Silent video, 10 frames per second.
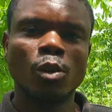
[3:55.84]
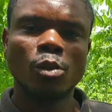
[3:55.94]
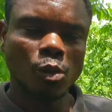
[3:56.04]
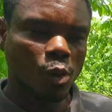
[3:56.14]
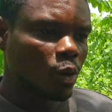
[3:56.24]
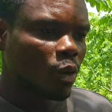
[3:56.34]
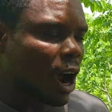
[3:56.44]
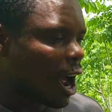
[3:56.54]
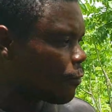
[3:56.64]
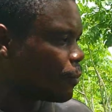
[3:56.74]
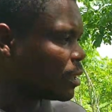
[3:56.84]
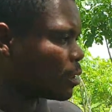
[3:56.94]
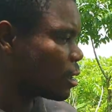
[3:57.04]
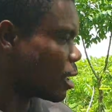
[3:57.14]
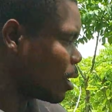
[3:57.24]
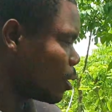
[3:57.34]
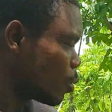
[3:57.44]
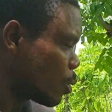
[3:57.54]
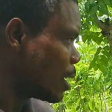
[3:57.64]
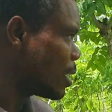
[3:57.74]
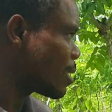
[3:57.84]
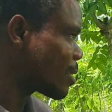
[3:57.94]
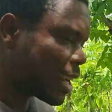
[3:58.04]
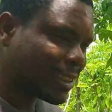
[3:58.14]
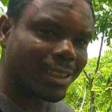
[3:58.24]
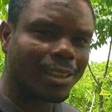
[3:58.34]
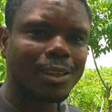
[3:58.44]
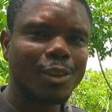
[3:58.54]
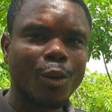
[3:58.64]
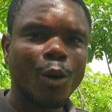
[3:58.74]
So I've been during the dry season.